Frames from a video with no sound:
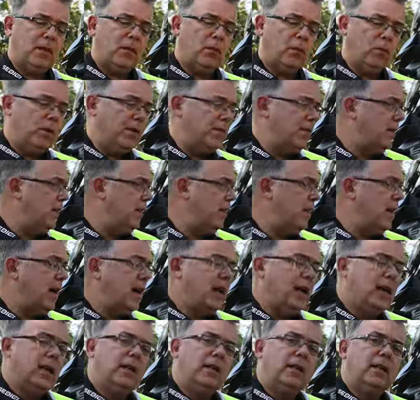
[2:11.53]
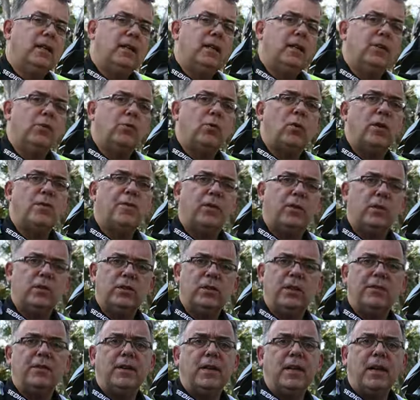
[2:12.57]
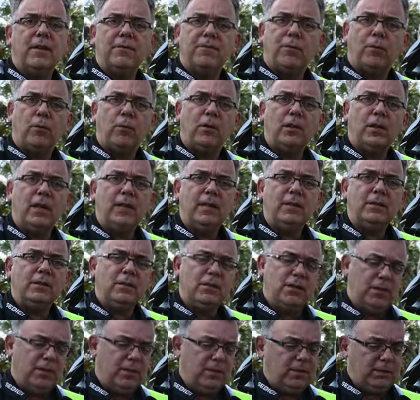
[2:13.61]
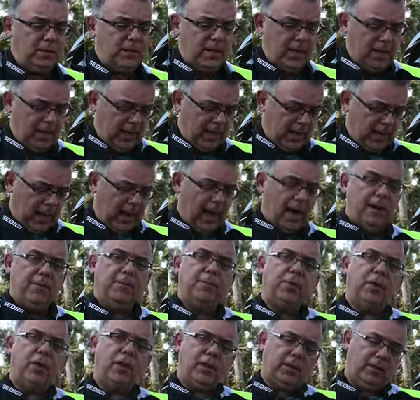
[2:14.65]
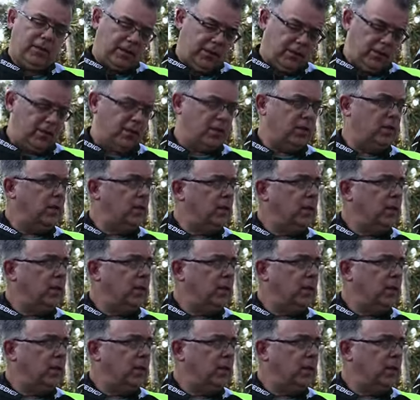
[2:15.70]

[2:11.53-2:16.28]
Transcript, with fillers: with the uh, 24 to 70 f4 lens. I plugged this